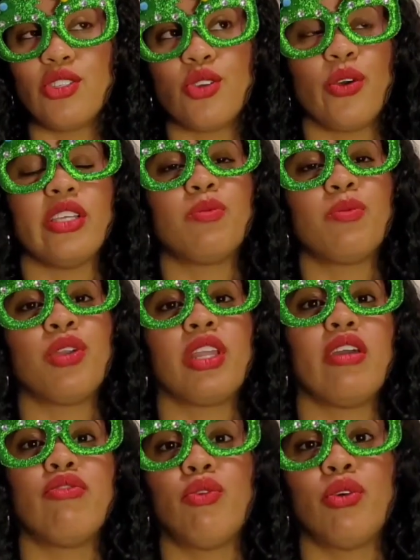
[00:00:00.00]
so it's
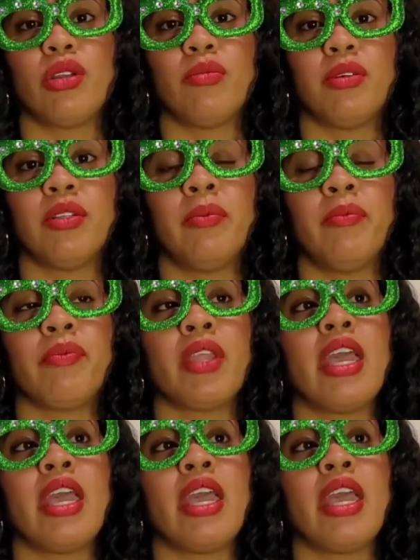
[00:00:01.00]
pretty affordable.